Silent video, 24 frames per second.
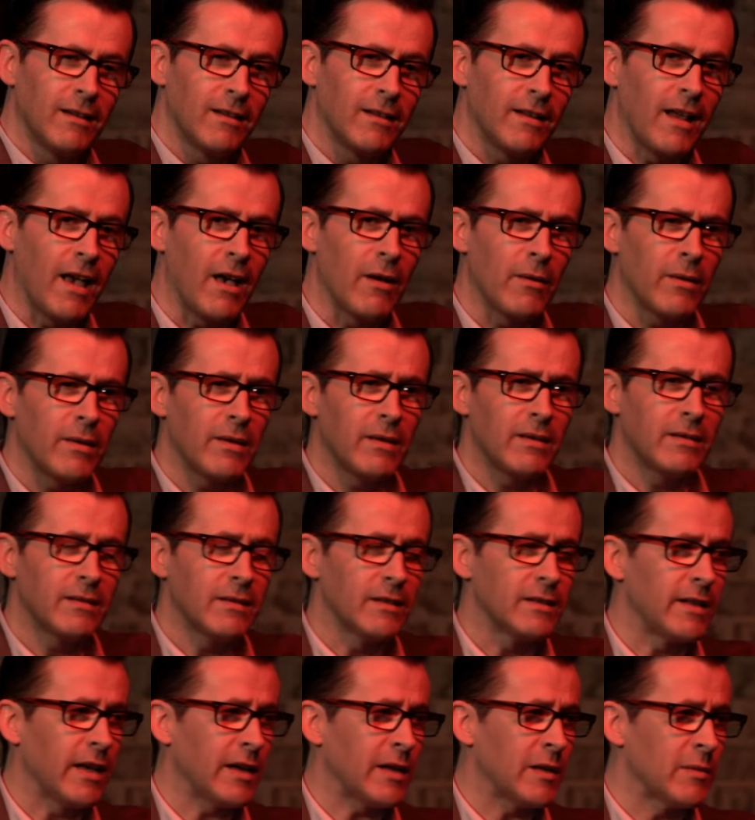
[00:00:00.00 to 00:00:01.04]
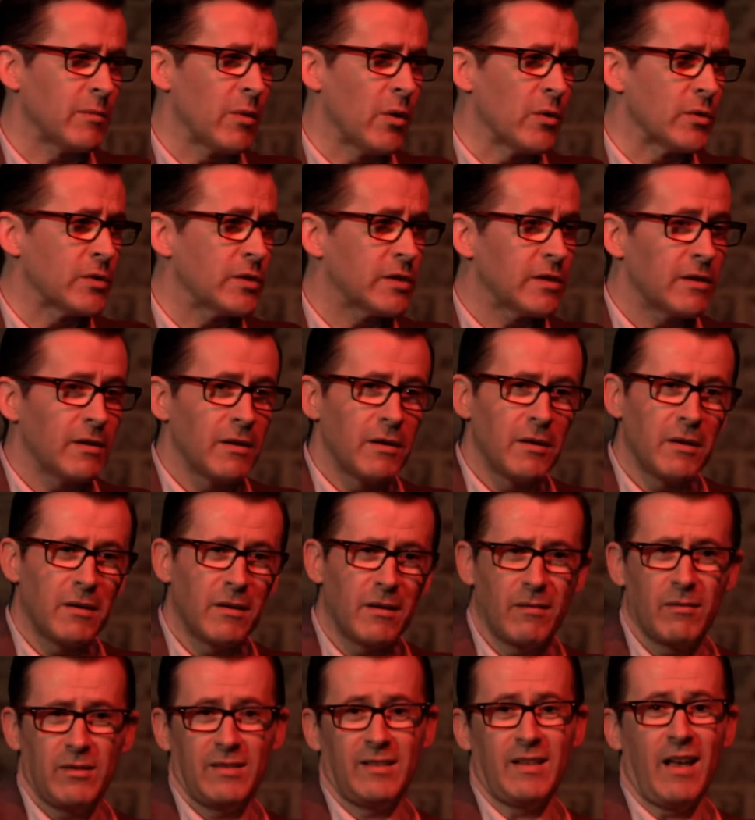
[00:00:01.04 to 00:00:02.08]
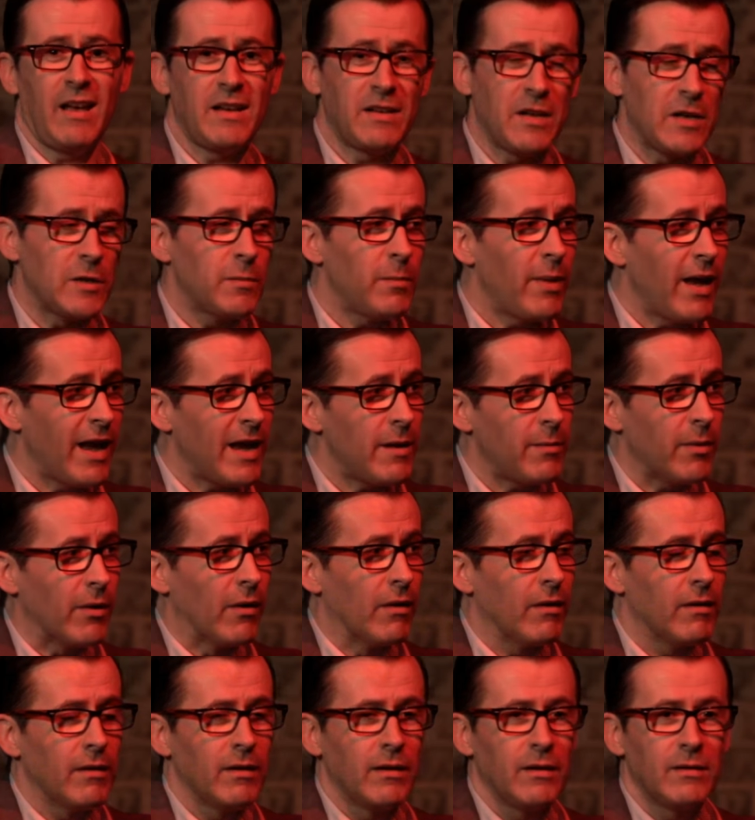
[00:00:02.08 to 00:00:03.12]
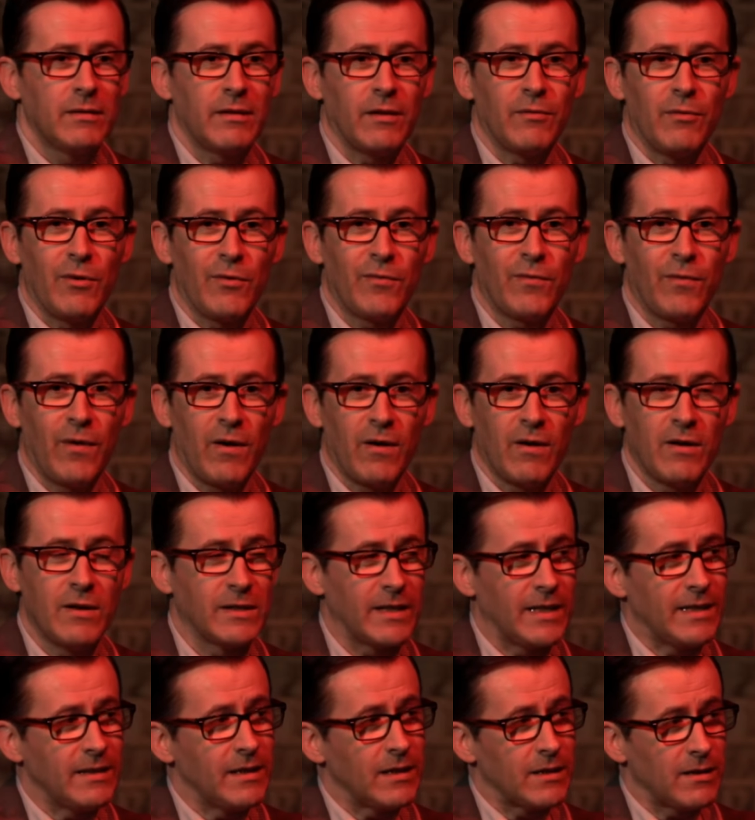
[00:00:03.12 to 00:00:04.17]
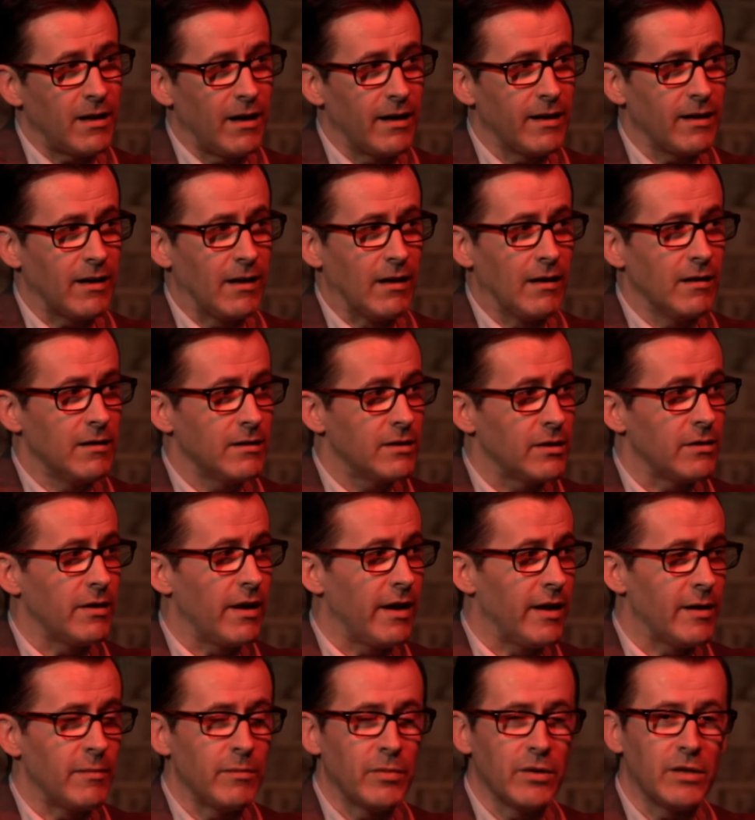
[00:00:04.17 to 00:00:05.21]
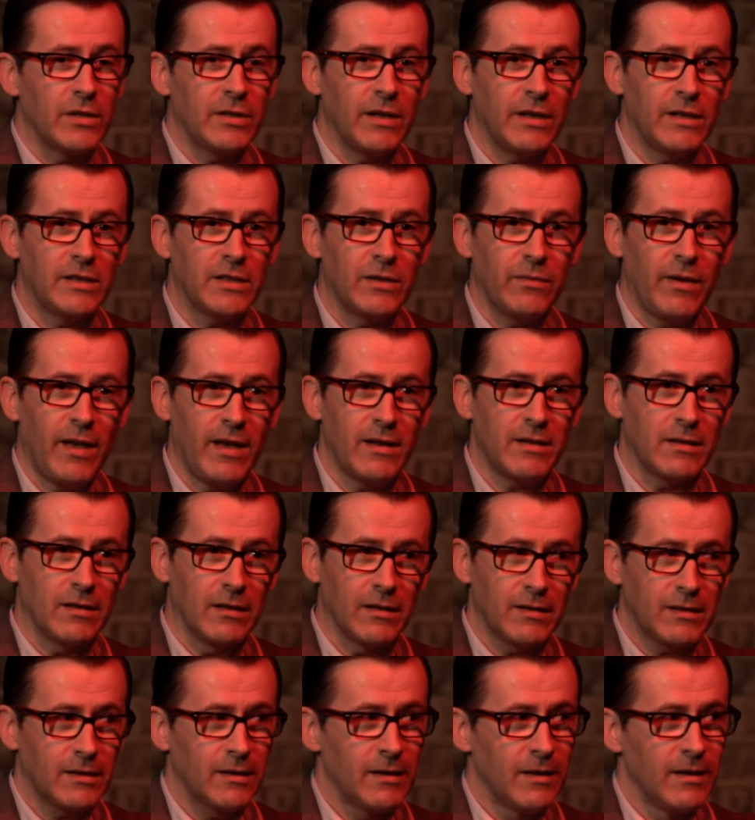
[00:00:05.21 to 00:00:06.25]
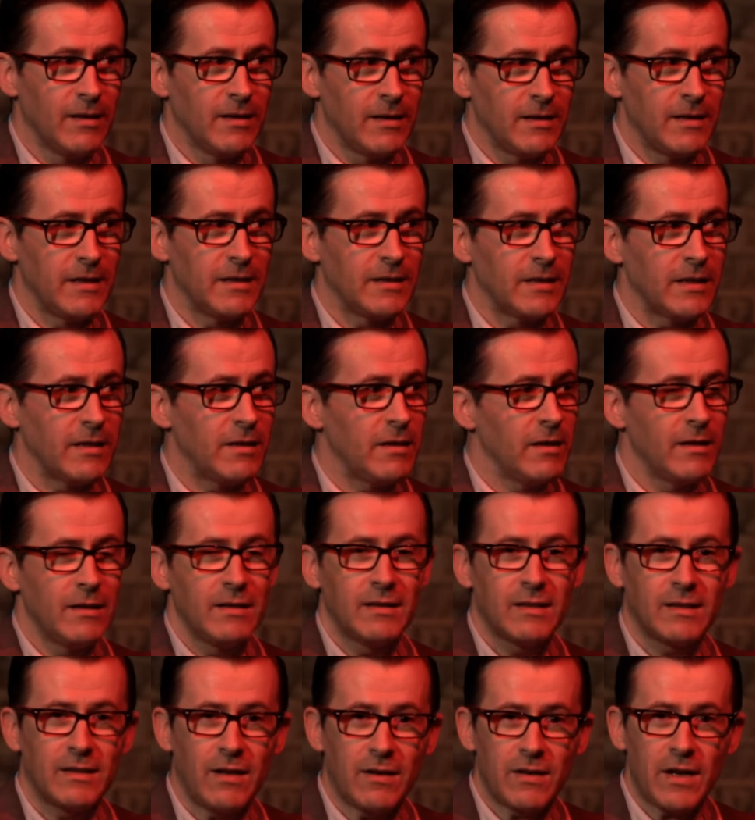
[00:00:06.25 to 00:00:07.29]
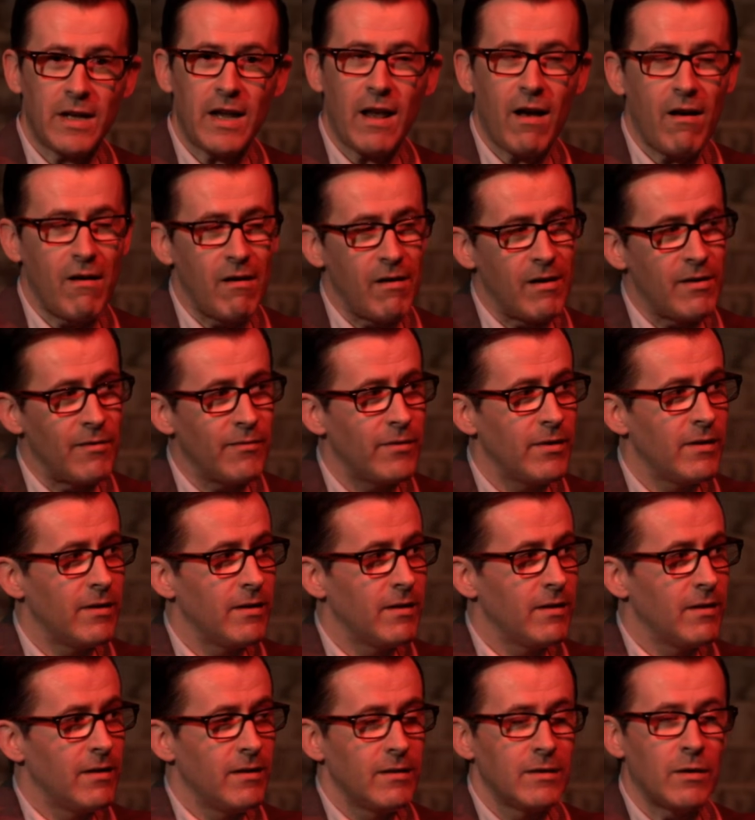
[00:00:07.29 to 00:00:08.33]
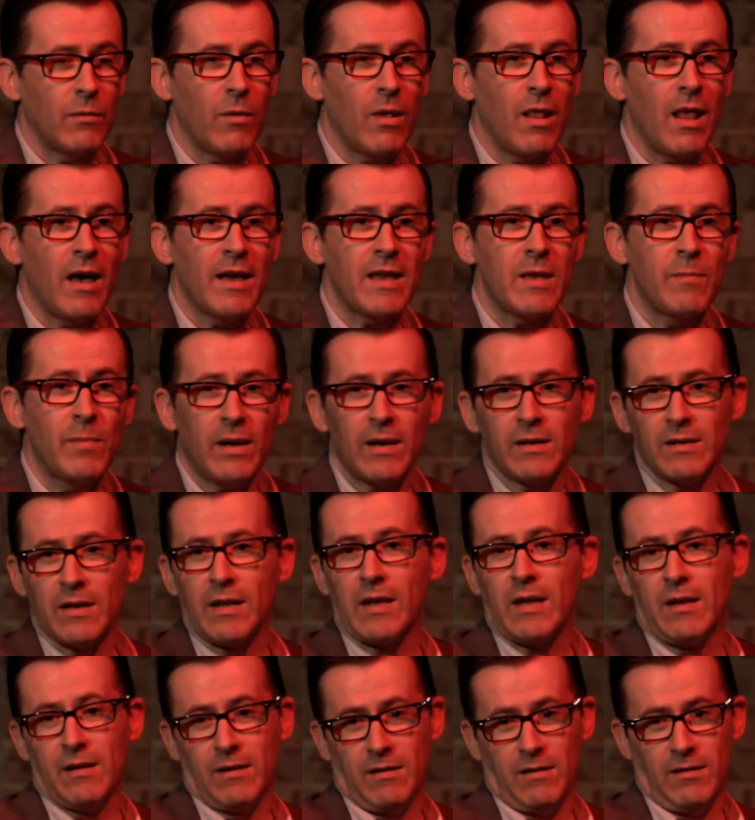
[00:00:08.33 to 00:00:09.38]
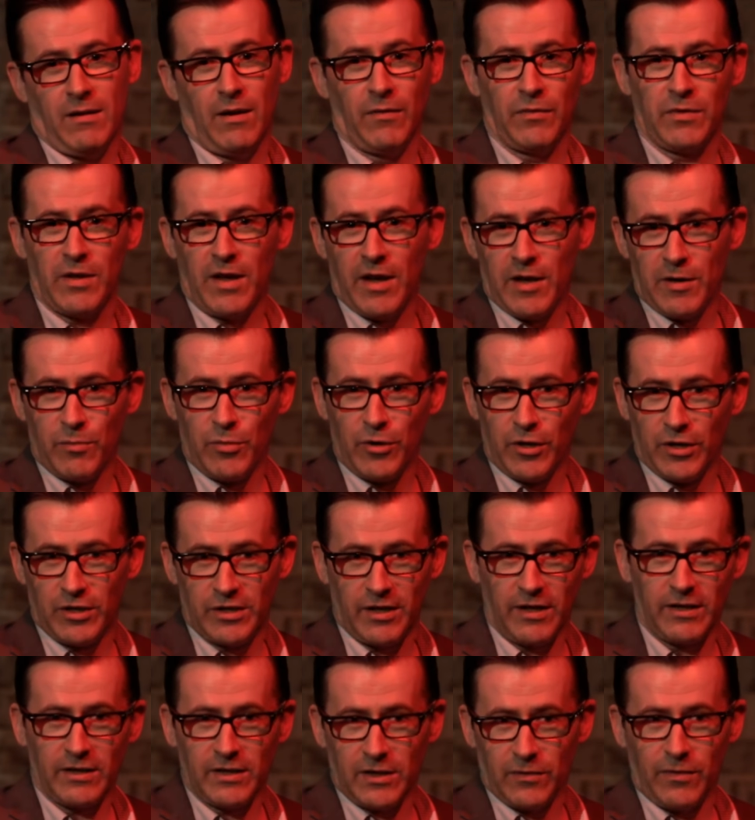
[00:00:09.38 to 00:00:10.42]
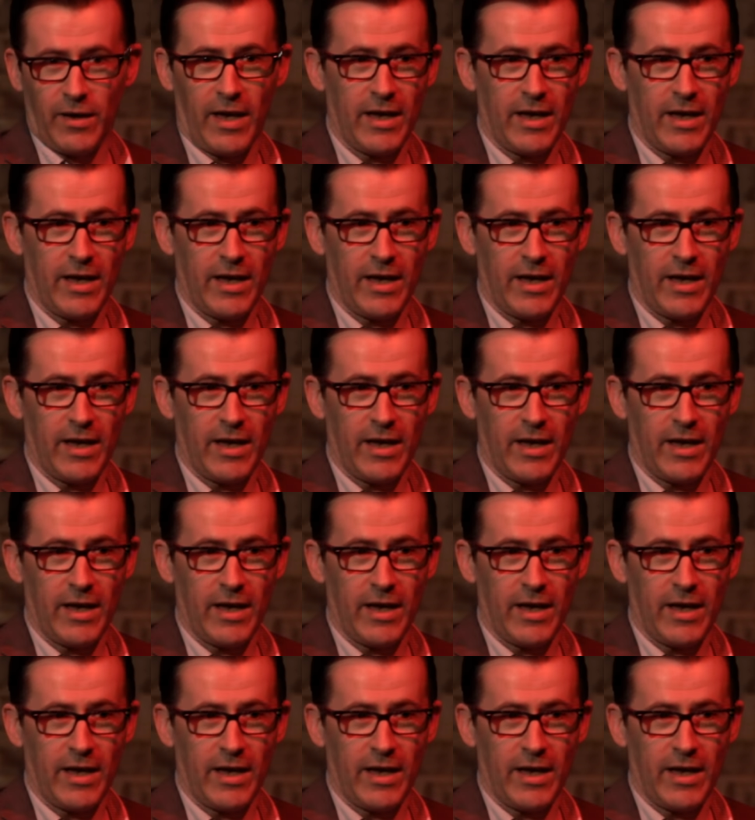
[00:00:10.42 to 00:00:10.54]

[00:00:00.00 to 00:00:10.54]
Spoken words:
Now, the second most cited paper that refers in the title to the Edinburgh Test of Handedness is a study of the reliability of the Edinburgh Test of